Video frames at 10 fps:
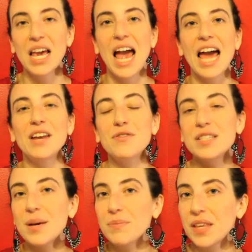And if
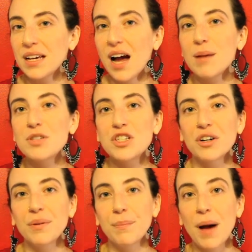something comes to
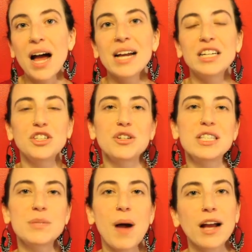your mind and you're
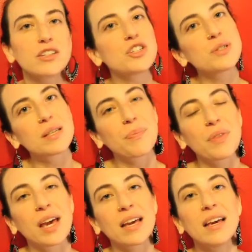inspired to do
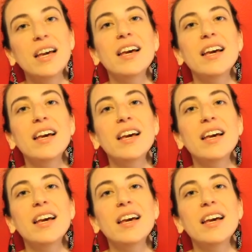something,